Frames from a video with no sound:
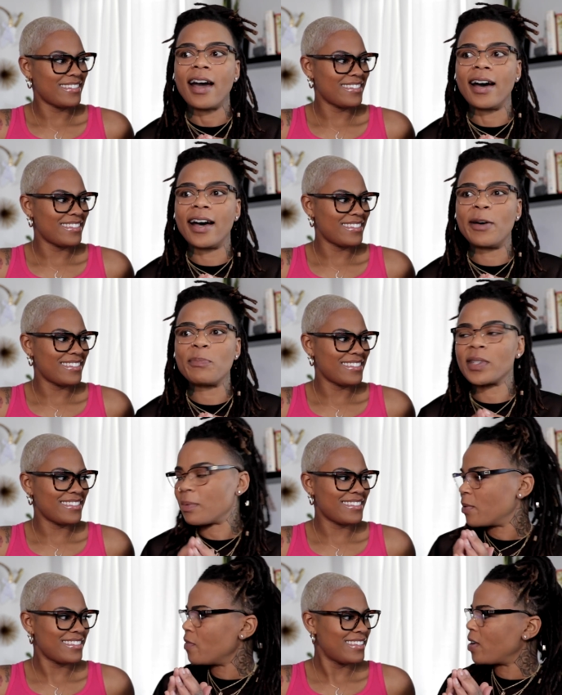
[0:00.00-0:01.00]
Speaker 1: Um,
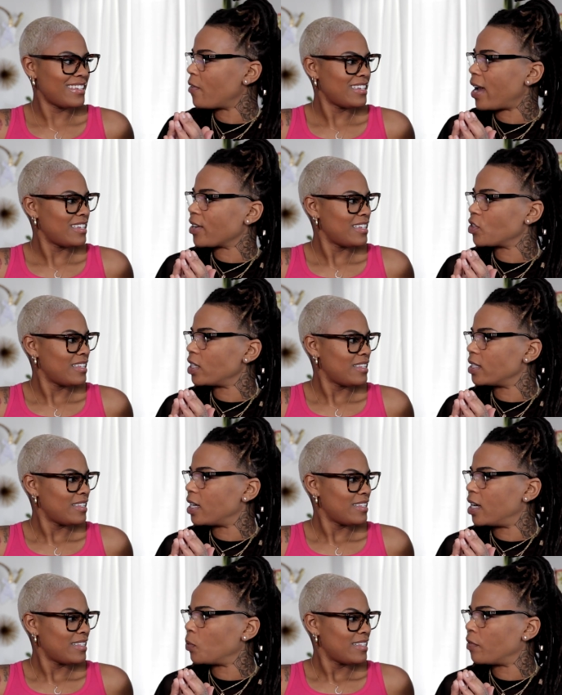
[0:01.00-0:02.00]
something we've never actually
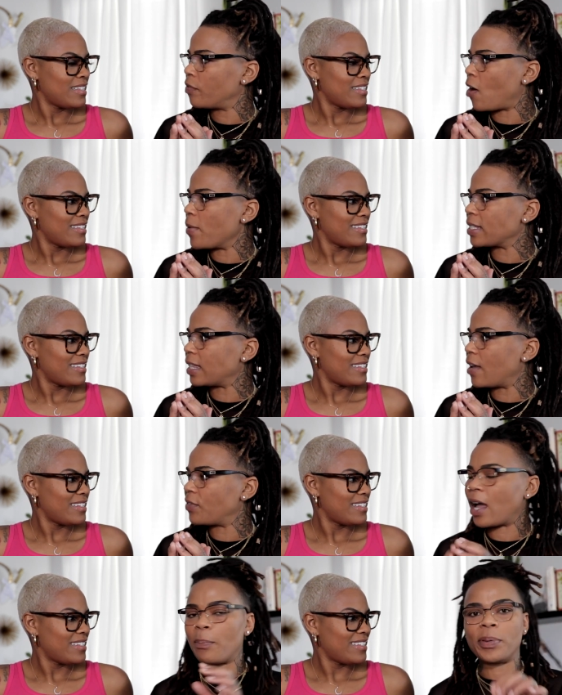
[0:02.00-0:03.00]
done, we've always
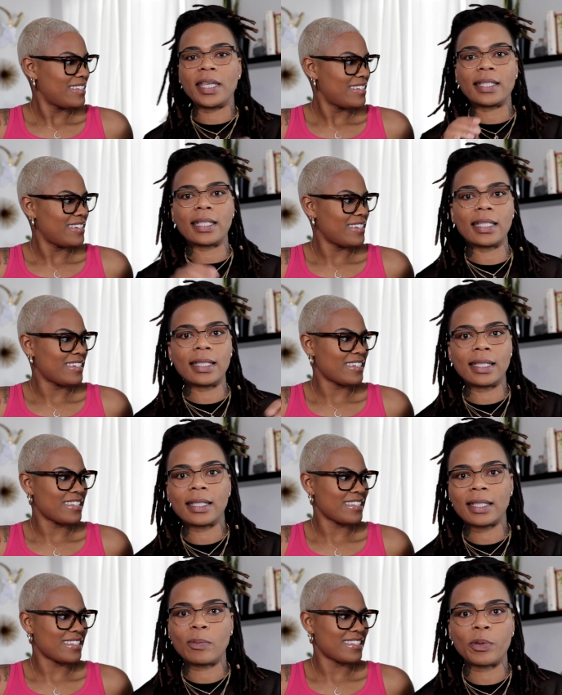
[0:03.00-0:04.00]
left out pieces
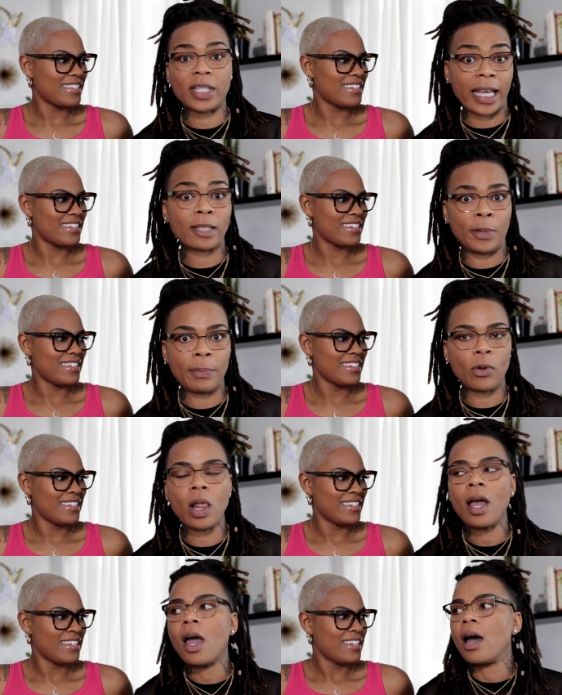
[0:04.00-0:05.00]
to protect
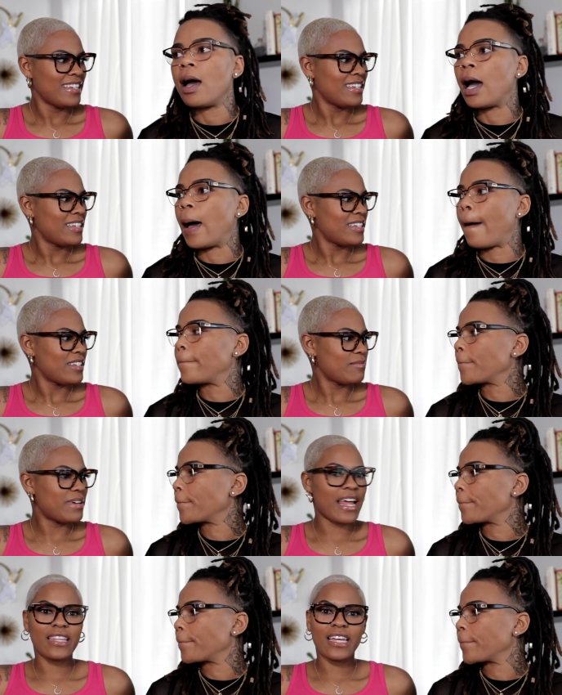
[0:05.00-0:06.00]
people. Um,
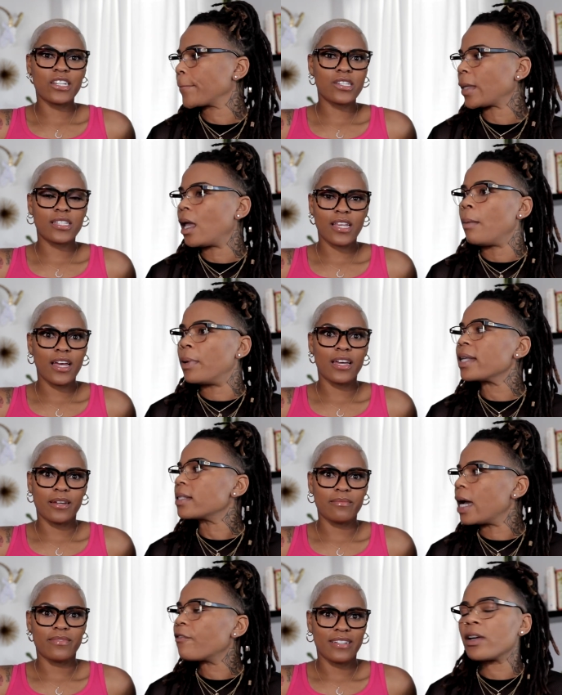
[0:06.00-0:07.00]
but I
Speaker 2: think it's just time. But
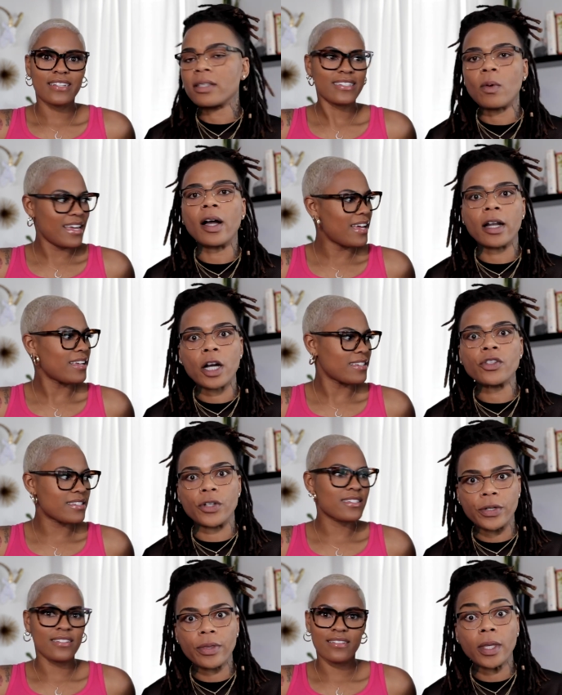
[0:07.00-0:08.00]
it's time for us to walk yes, in
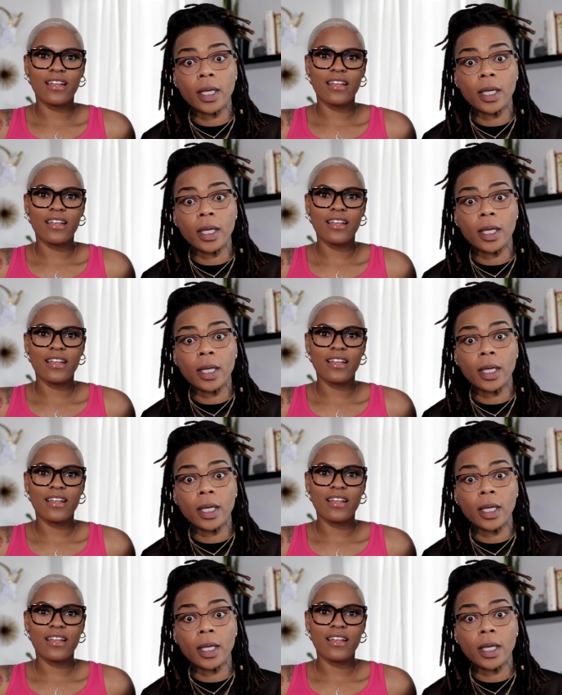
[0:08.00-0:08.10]
our truth.